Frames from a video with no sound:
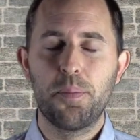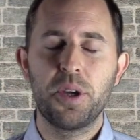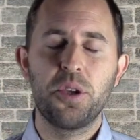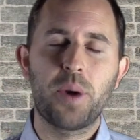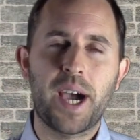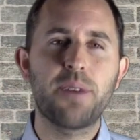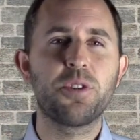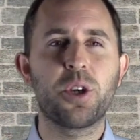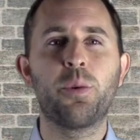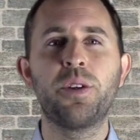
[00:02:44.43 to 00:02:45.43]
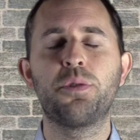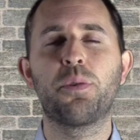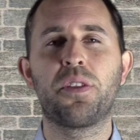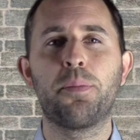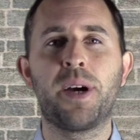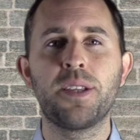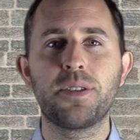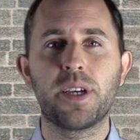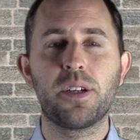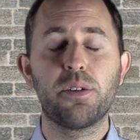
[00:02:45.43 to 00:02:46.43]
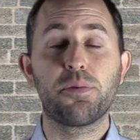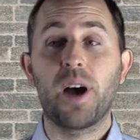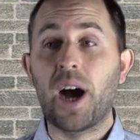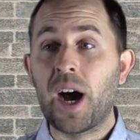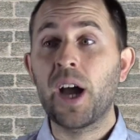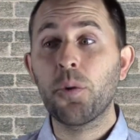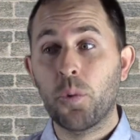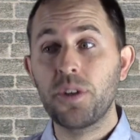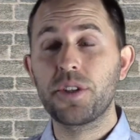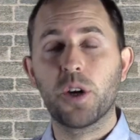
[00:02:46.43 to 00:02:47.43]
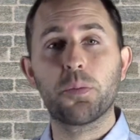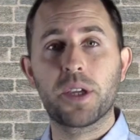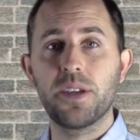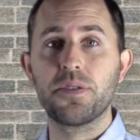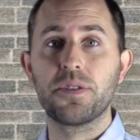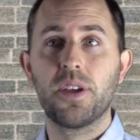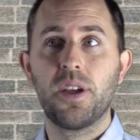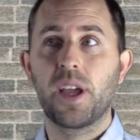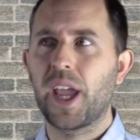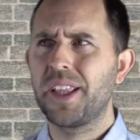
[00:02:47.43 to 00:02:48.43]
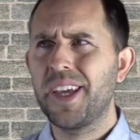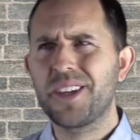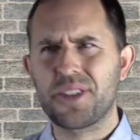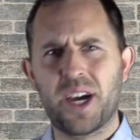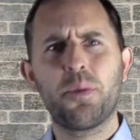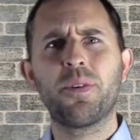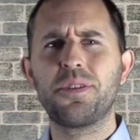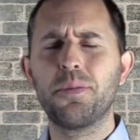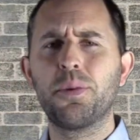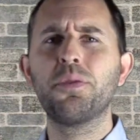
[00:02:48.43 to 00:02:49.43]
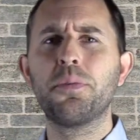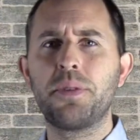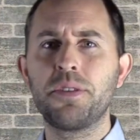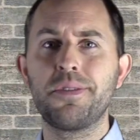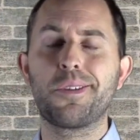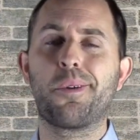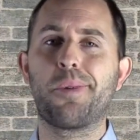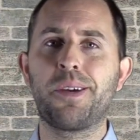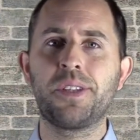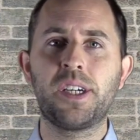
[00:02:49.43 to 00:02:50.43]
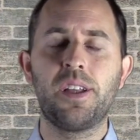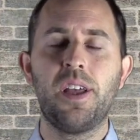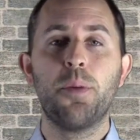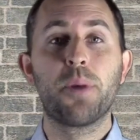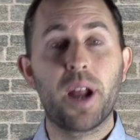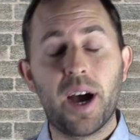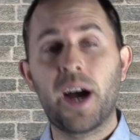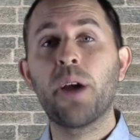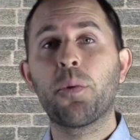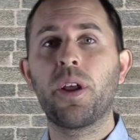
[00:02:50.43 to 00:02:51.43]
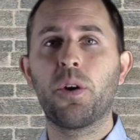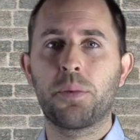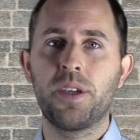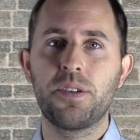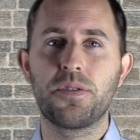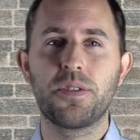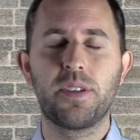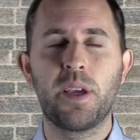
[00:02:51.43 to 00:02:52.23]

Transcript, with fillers: But you have to go into it with the mindset of I want to help kids. And yes, I want to build a business around that, but I want to help kids.